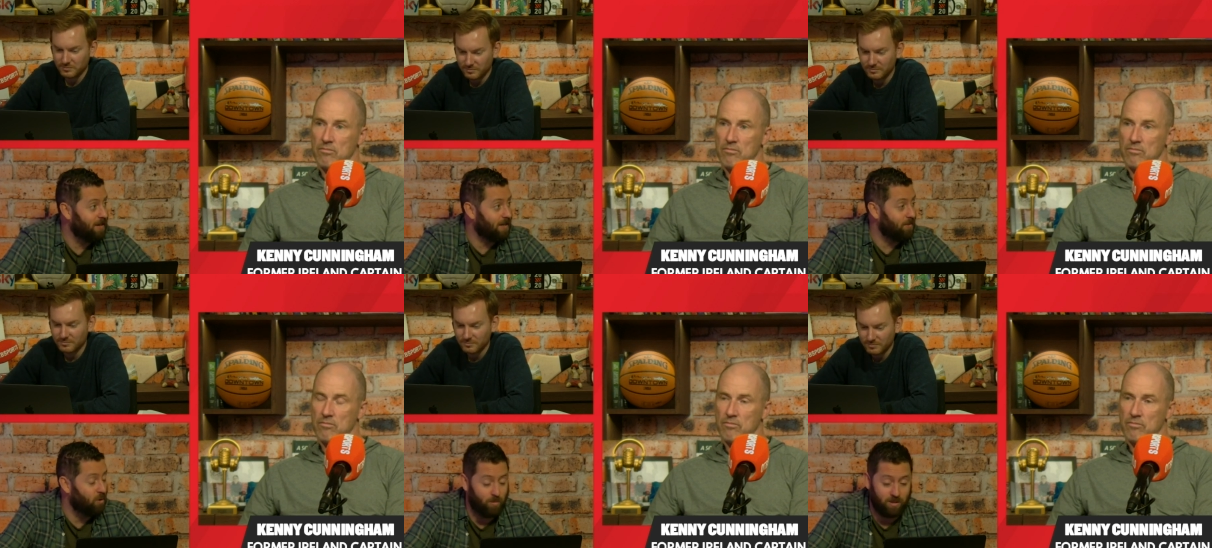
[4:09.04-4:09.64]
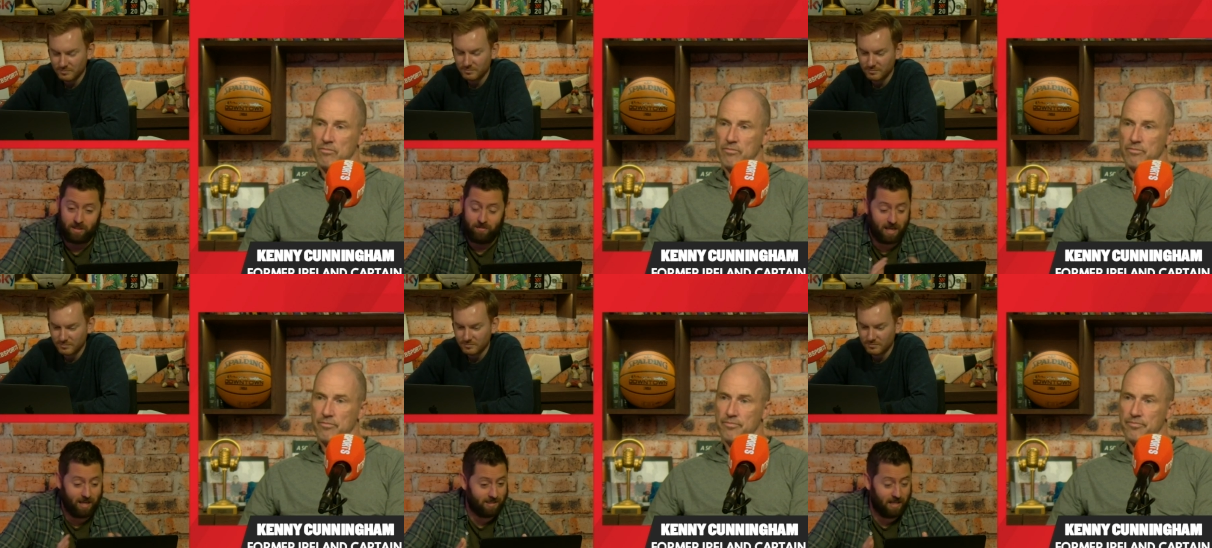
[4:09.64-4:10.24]
Speaker 1: at the moment. Stephen
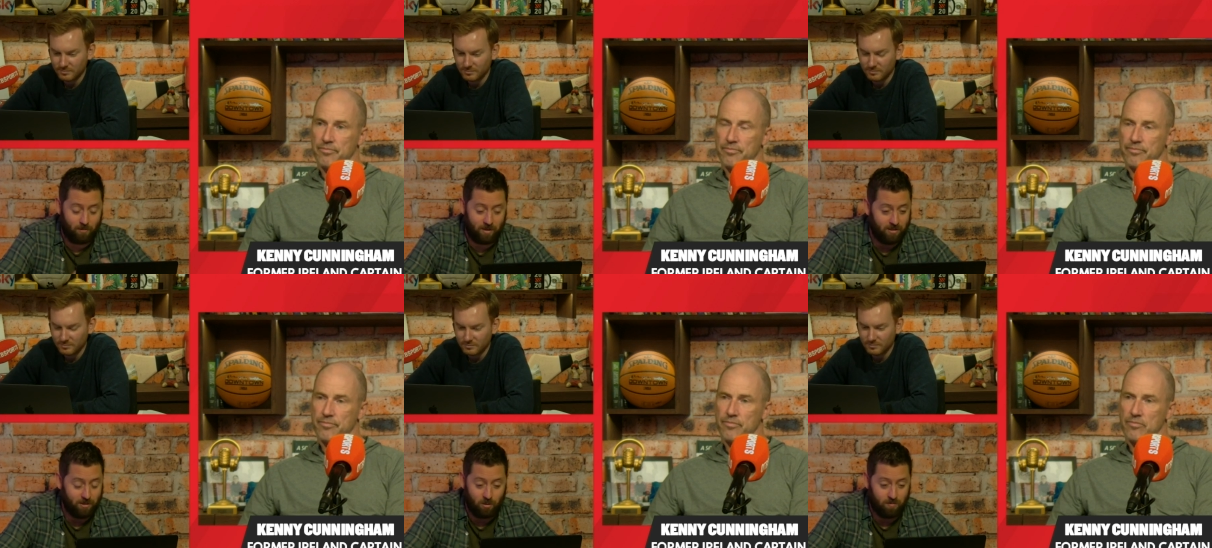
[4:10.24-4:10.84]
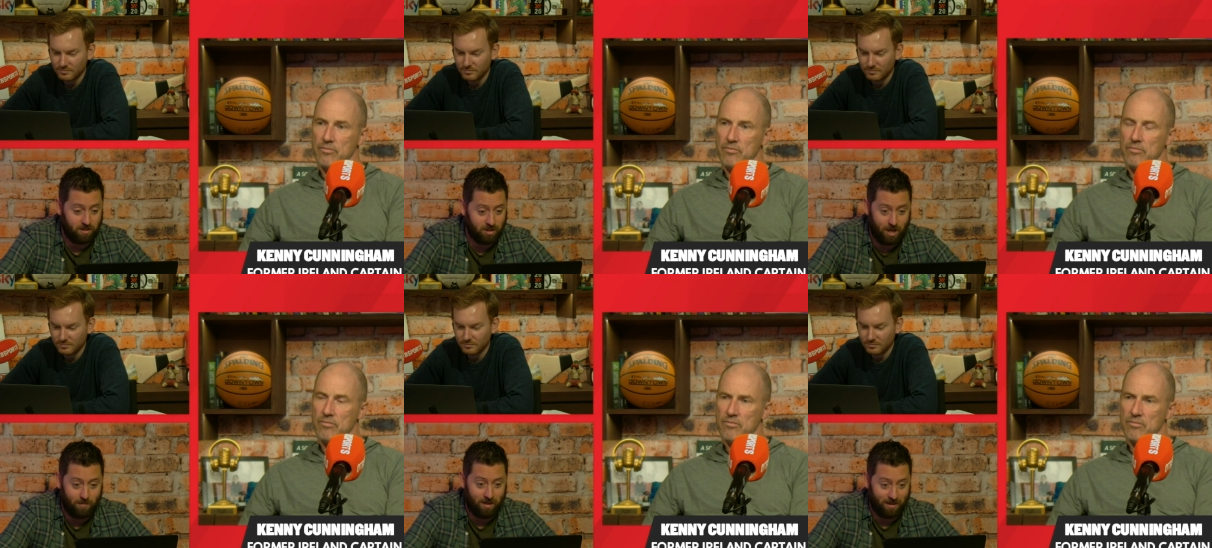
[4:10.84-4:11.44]
Kenny said it when he took over the
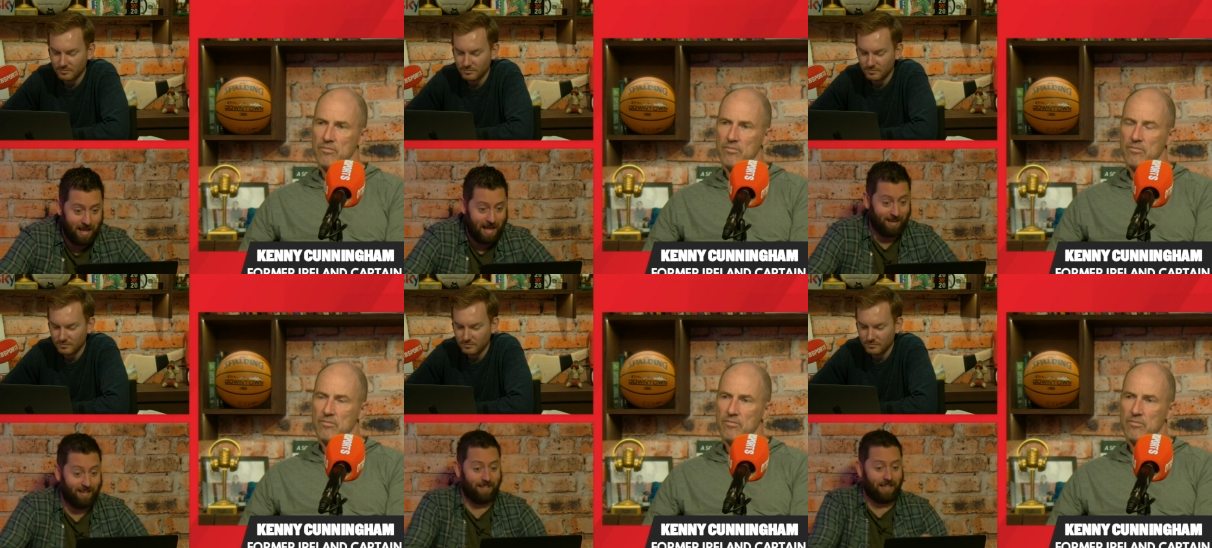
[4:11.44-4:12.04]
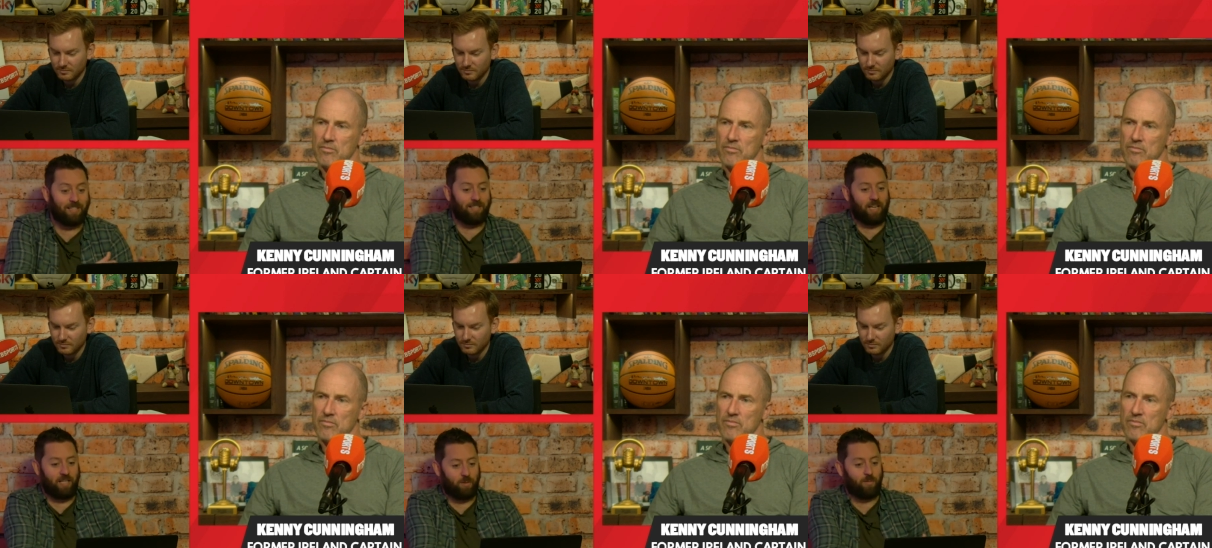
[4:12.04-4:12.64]
job that, and I think at that
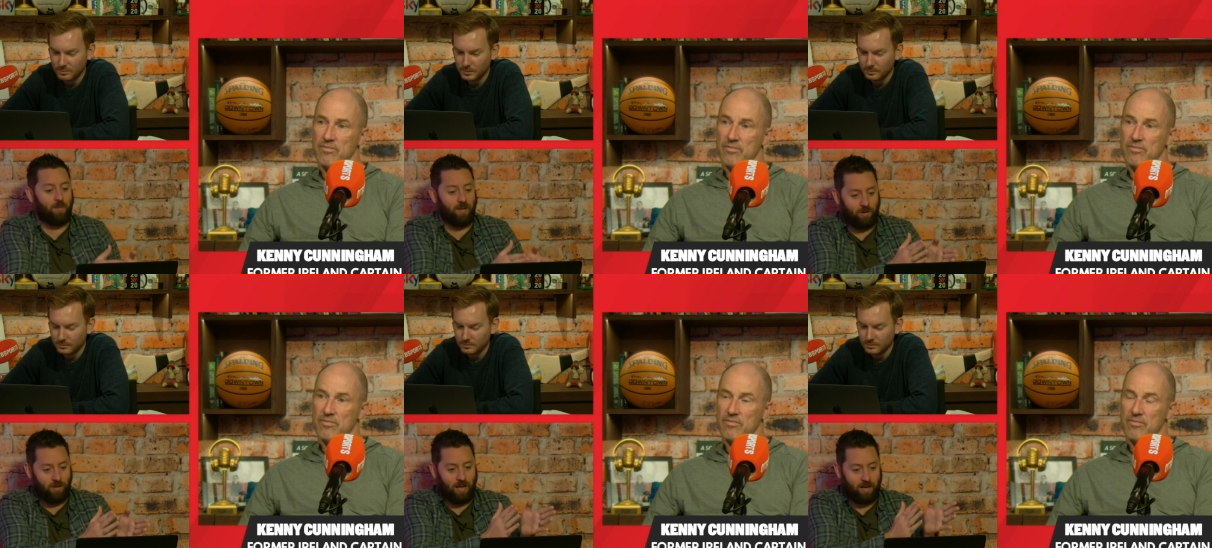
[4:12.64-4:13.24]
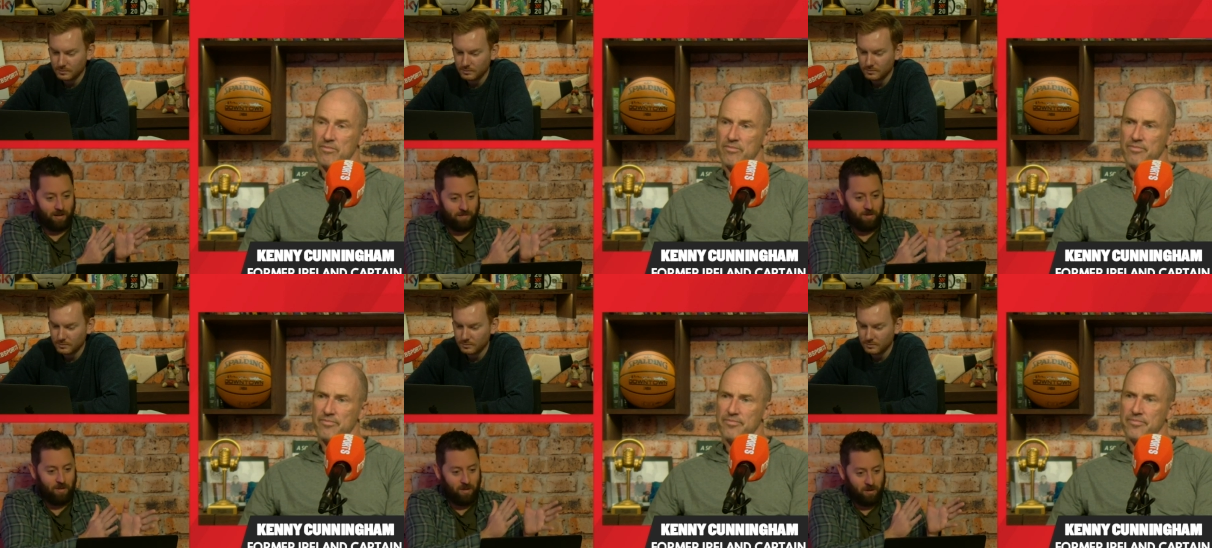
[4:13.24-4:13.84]
stage he was probably looking at a
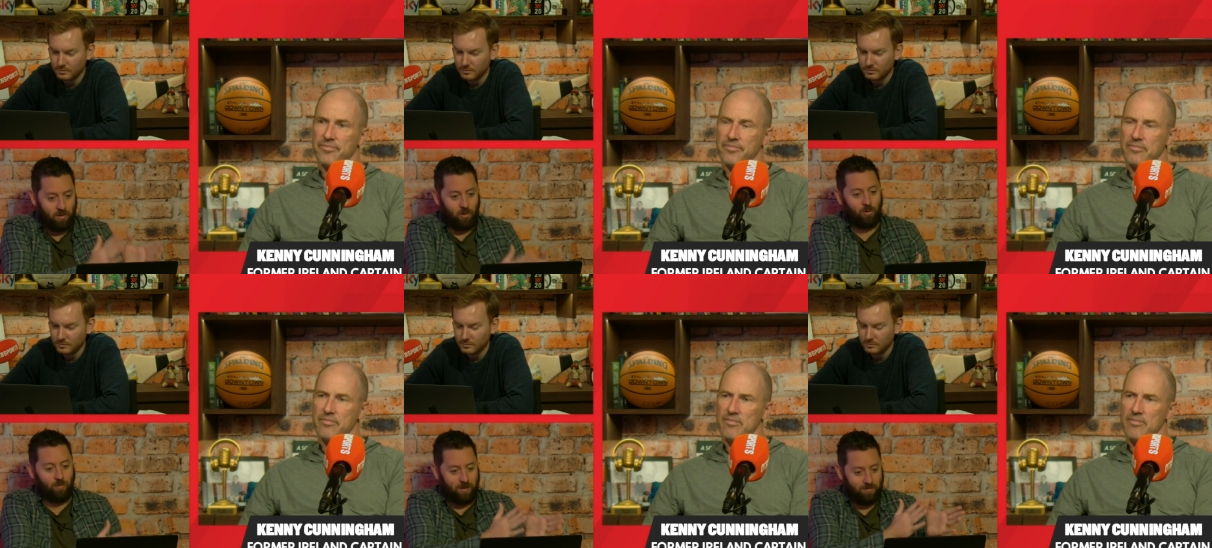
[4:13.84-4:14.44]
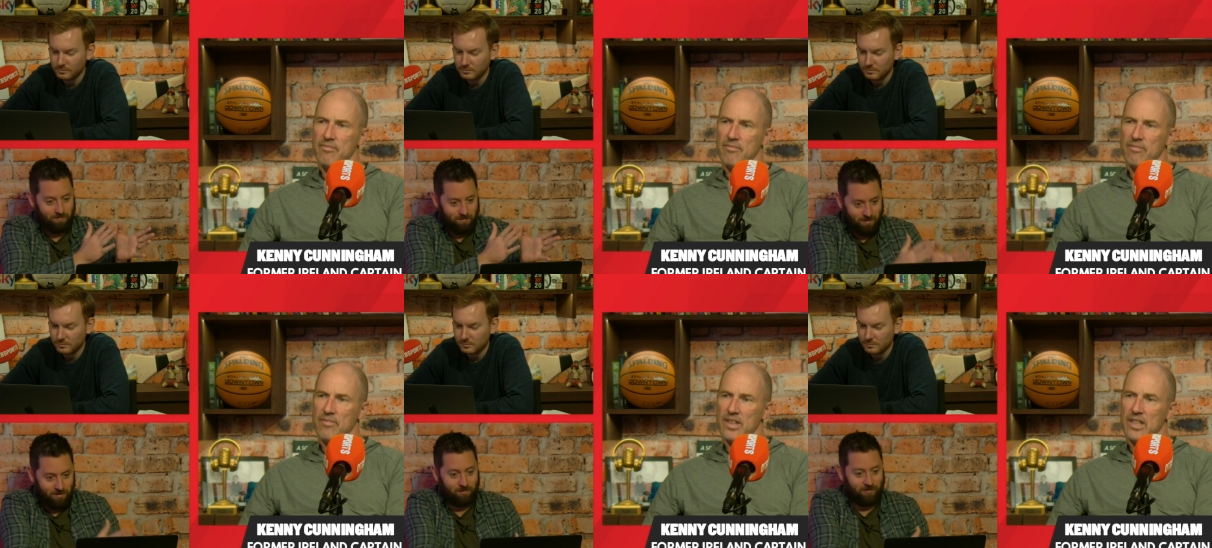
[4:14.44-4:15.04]
Coleman,
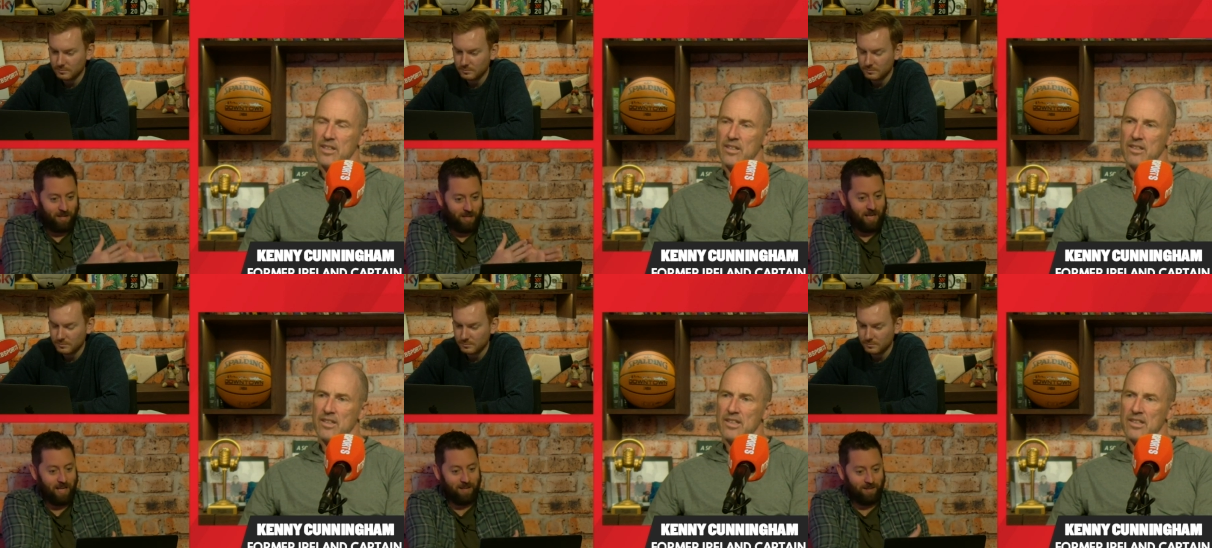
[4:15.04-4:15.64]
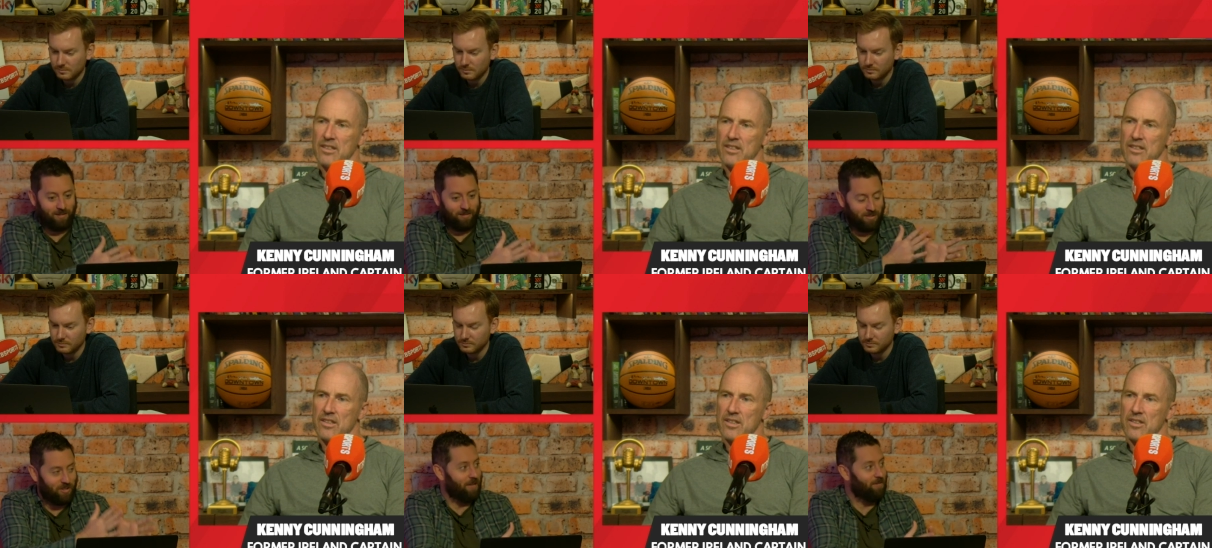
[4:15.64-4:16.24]
Duffy, Egan,
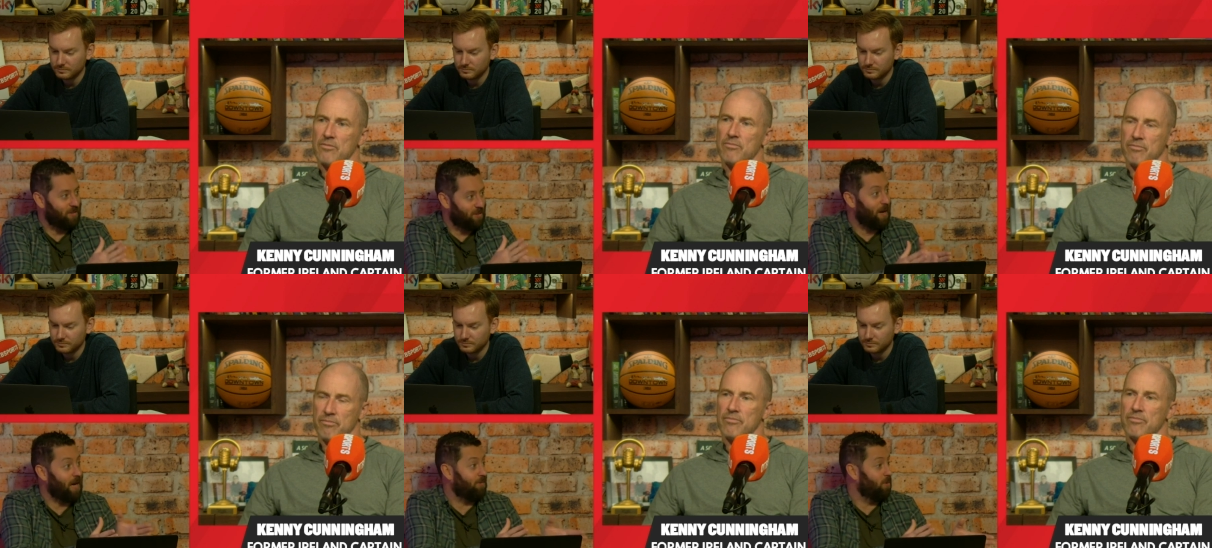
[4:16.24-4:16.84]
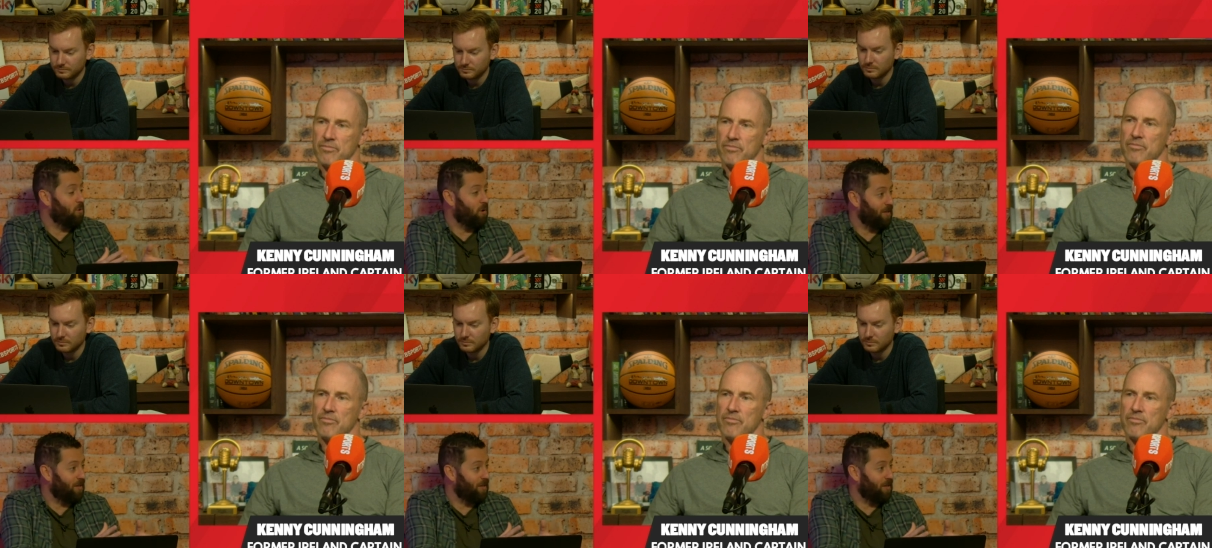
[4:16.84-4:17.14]
Stevens back four.